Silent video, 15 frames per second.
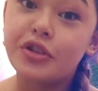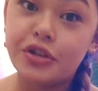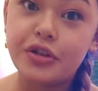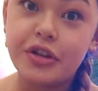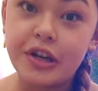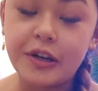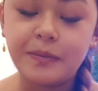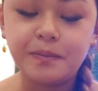So
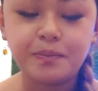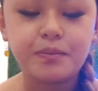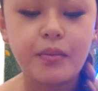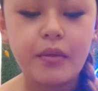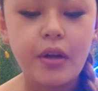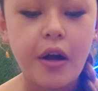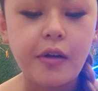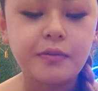yeah,
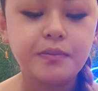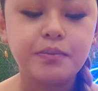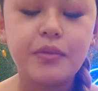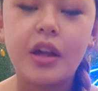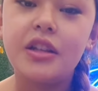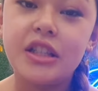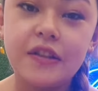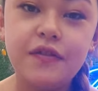
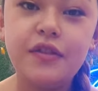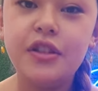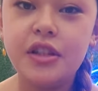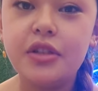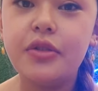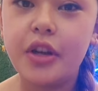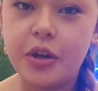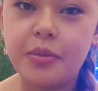
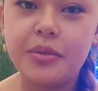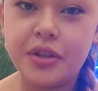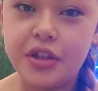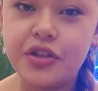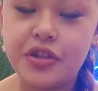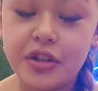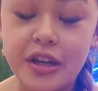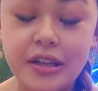definitely a
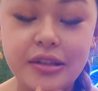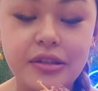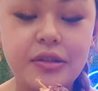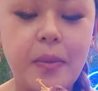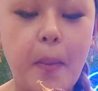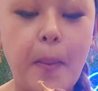recommendation, guys.